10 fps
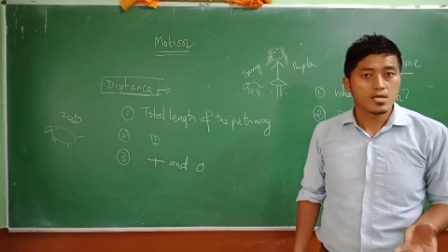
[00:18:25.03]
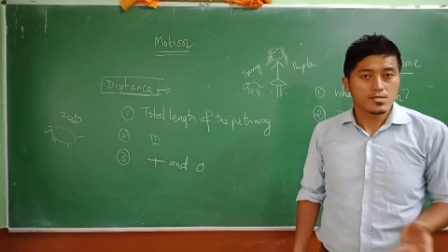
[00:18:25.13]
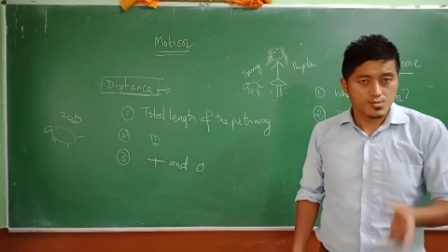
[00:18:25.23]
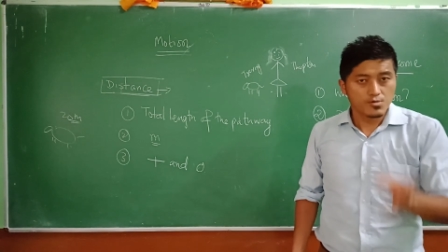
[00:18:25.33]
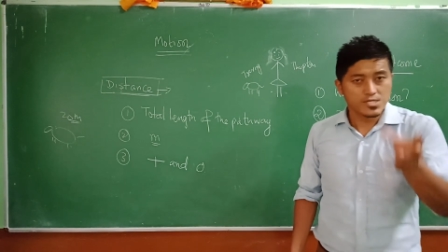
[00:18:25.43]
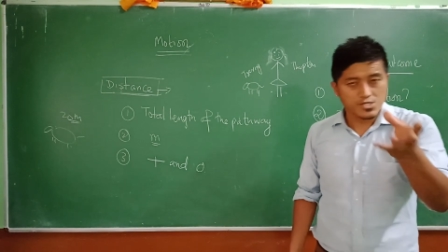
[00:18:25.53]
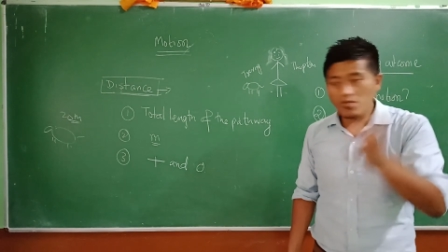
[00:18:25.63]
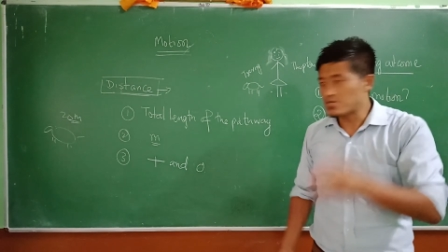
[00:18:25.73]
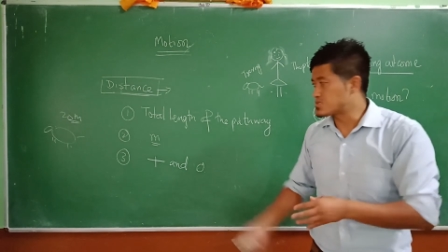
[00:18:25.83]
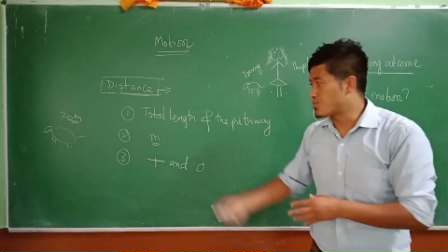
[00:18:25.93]
Though the
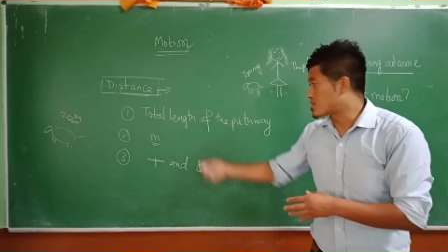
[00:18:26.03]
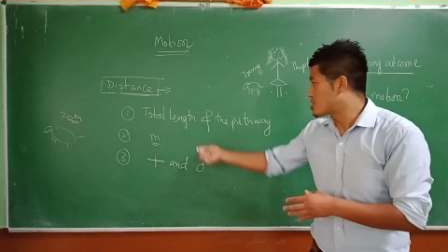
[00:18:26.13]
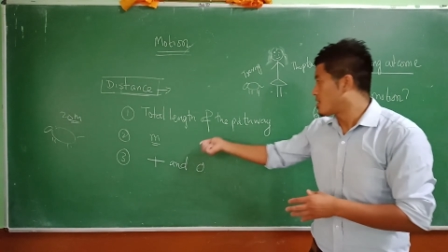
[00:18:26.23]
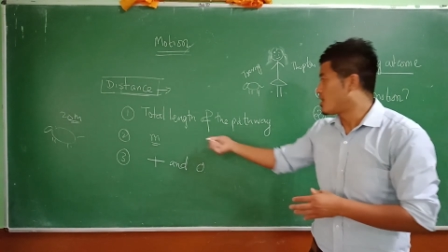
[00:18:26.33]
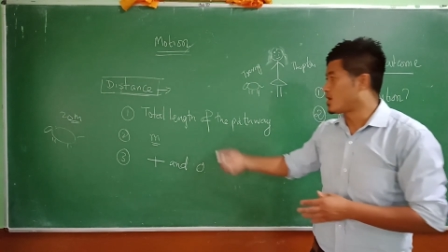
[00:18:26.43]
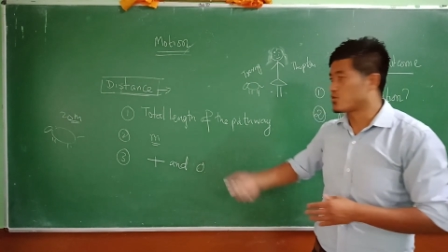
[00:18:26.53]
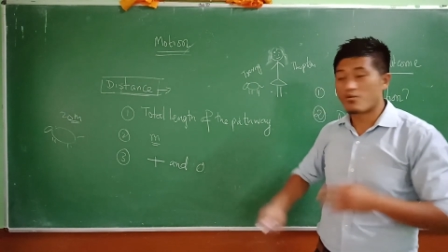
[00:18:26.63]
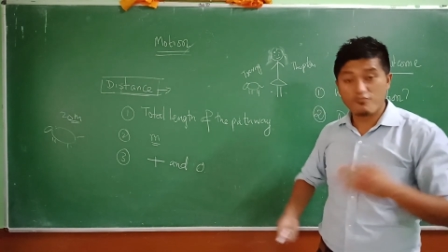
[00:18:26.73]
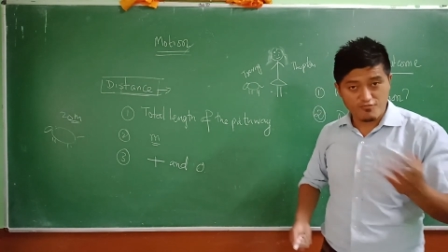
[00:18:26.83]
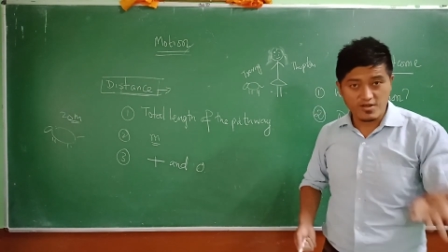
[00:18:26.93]
dog is with
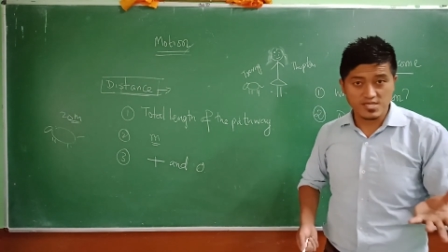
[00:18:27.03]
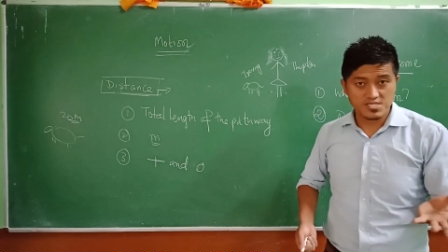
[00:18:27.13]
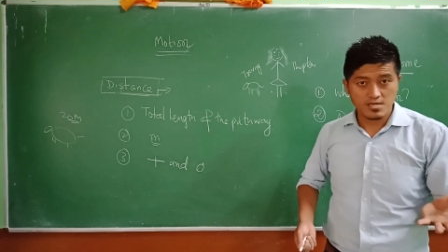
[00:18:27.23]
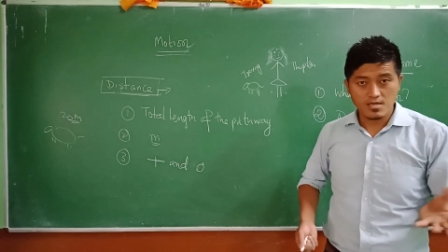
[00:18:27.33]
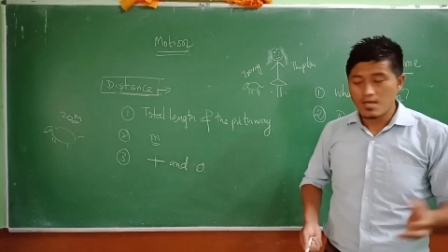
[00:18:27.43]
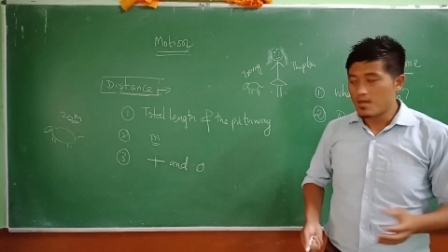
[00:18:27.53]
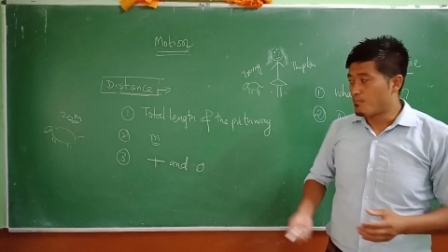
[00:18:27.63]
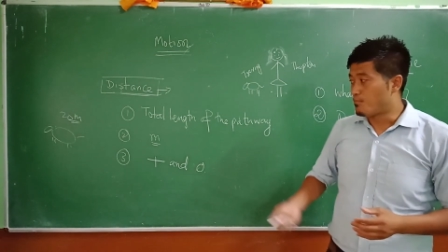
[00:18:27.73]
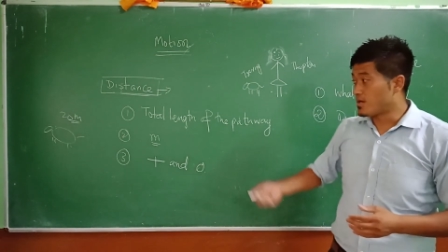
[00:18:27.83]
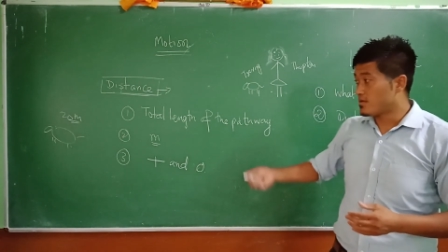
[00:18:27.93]
your friend,
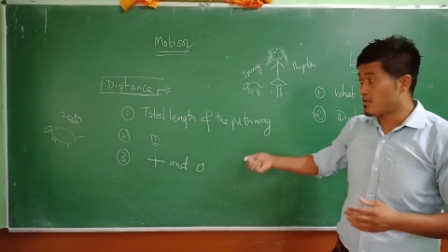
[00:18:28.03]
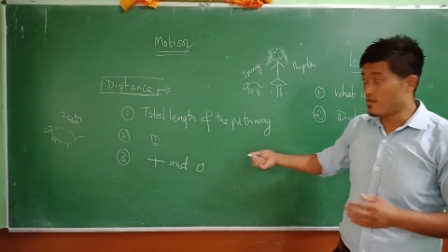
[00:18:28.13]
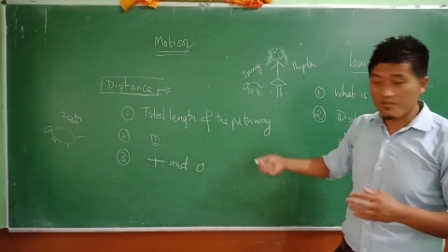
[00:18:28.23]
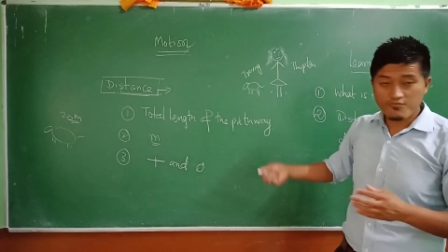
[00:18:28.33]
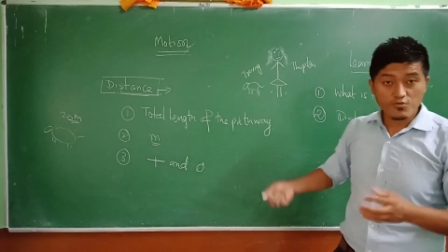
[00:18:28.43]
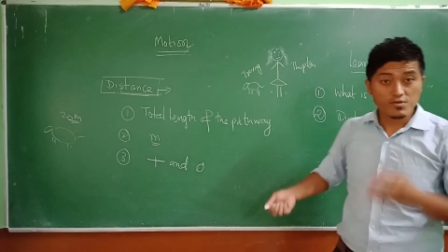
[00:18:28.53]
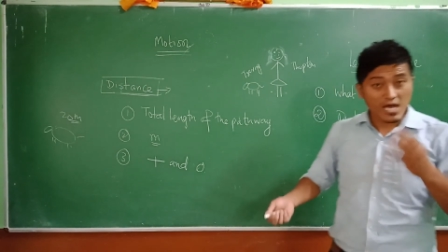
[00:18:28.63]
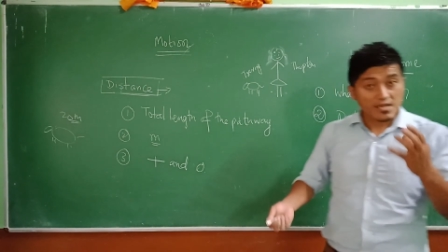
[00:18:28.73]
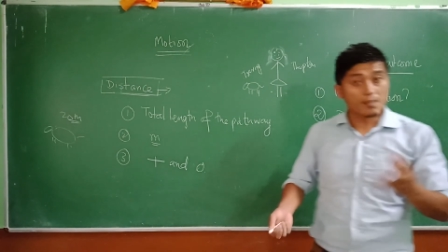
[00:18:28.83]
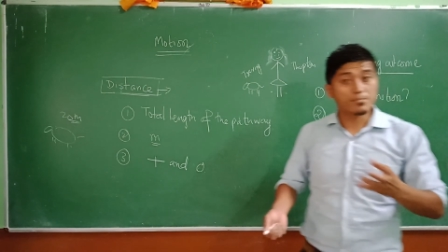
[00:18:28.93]
but if you
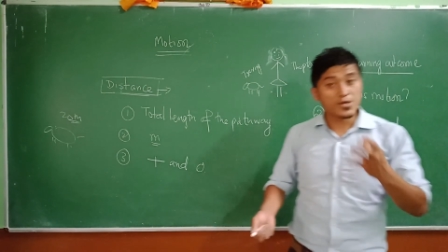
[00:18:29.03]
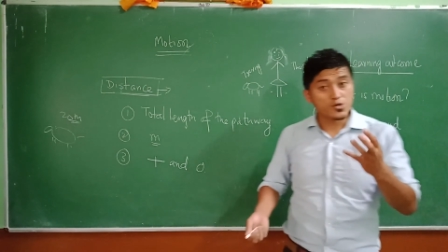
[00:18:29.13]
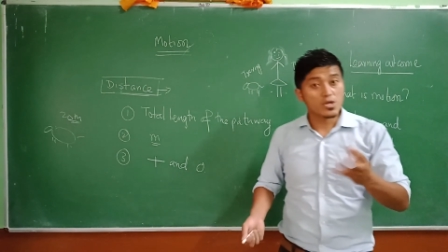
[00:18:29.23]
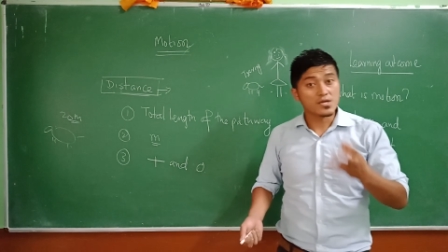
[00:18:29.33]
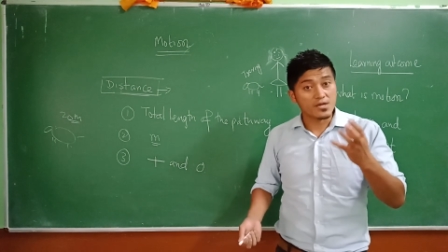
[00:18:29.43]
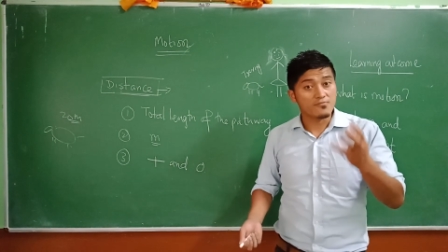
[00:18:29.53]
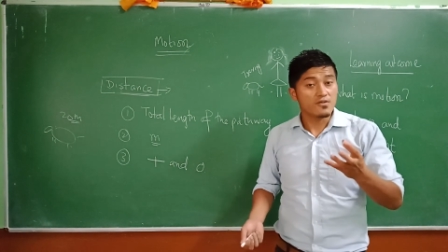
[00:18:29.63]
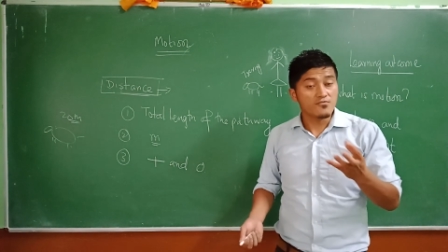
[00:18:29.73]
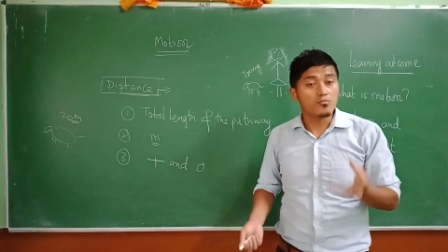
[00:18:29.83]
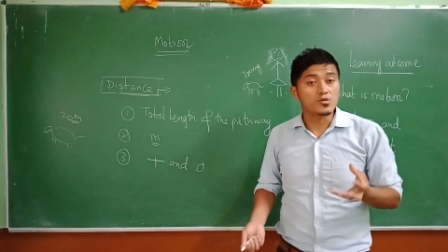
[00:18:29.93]
get a particular kind of
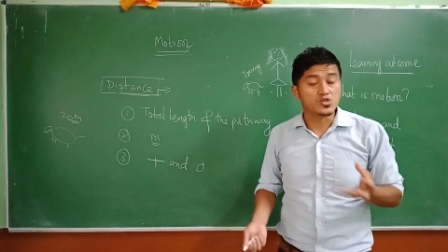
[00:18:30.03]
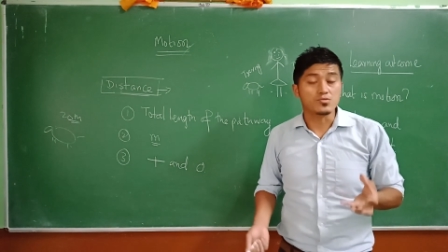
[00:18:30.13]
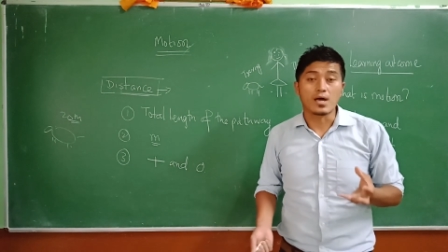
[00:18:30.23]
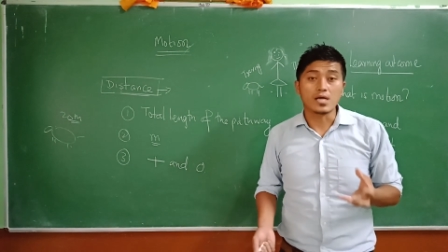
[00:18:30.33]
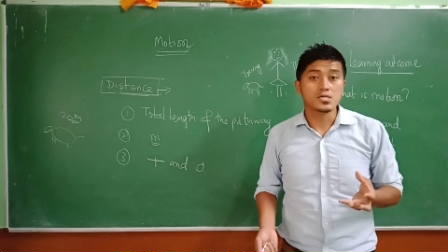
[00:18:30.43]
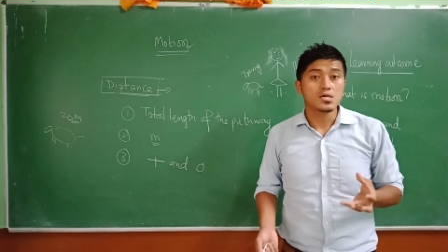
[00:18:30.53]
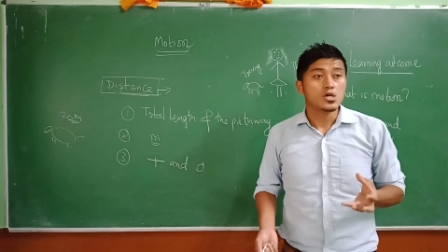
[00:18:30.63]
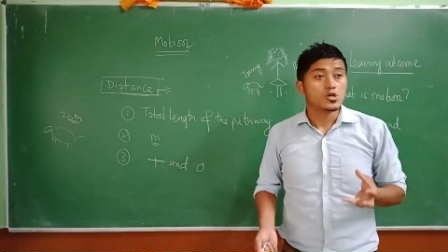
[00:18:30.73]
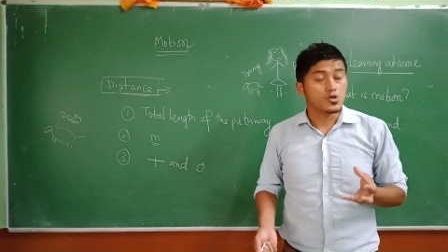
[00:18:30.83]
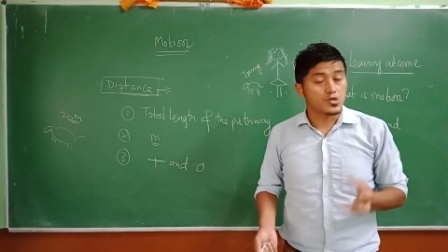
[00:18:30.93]
information that
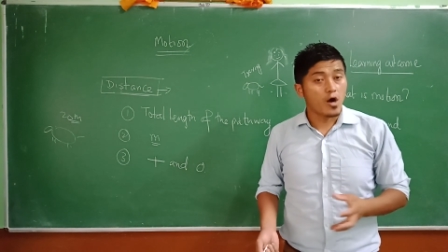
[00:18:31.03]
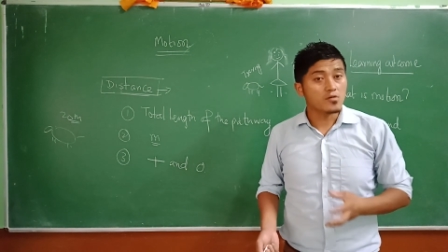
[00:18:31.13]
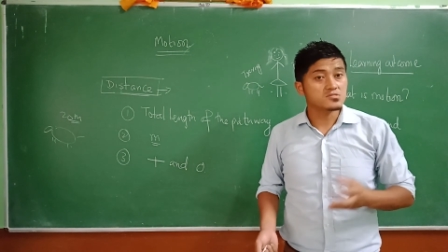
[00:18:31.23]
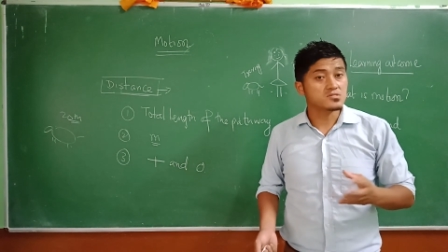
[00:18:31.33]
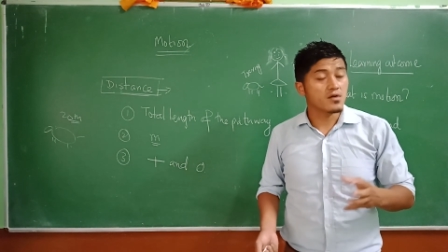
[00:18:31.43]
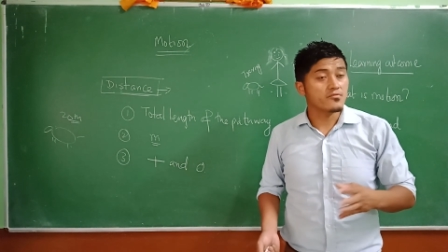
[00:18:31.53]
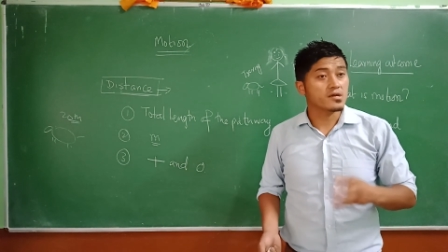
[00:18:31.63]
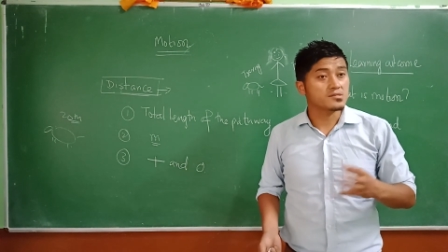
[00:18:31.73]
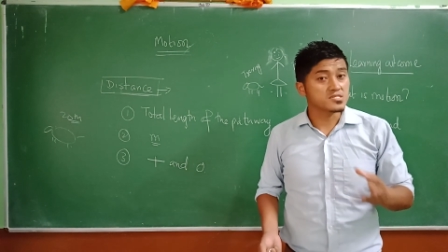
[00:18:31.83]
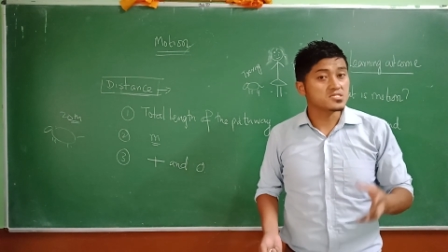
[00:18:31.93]
your dog is covering
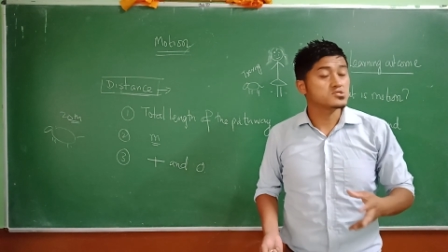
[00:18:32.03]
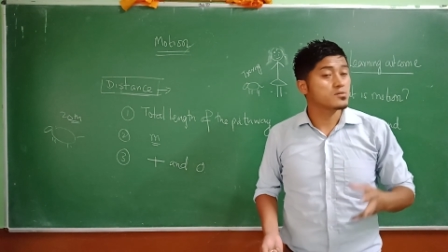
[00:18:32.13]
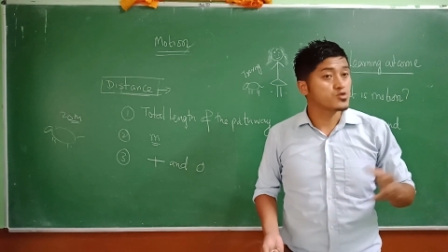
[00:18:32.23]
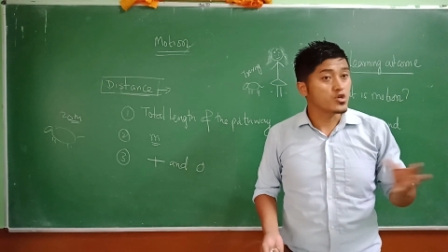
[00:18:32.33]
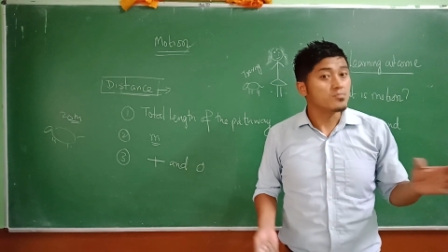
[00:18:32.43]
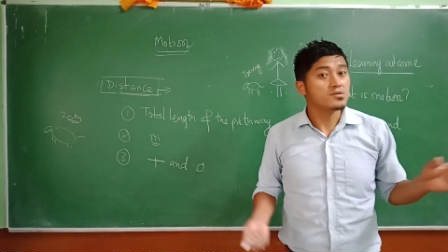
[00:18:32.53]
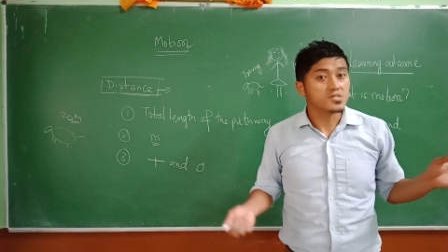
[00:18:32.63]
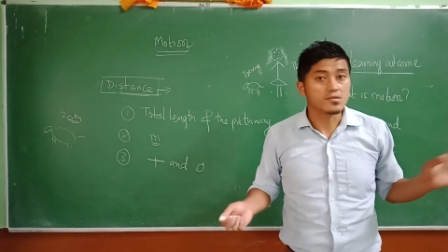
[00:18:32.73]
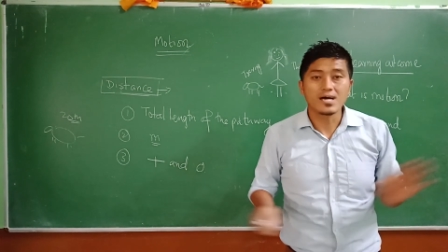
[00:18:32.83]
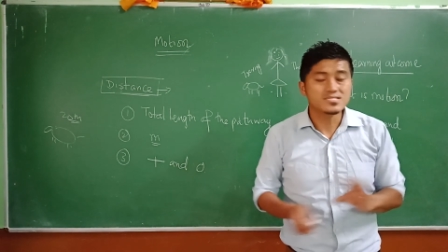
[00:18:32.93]
a distance of 20
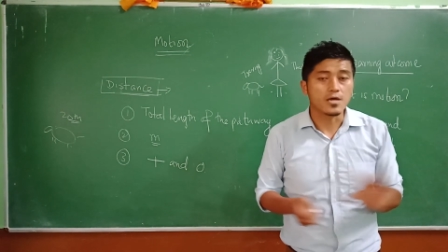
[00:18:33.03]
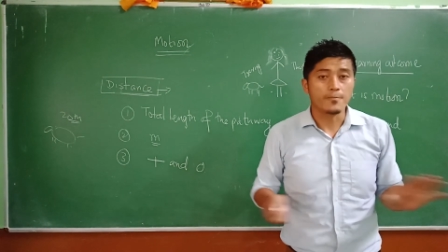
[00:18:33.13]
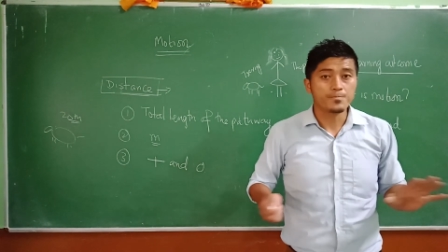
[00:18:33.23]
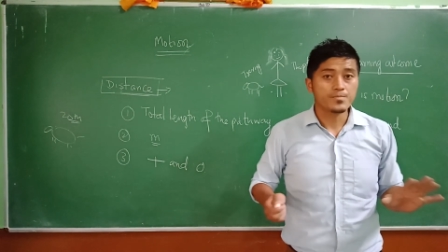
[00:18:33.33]
meters, that's it.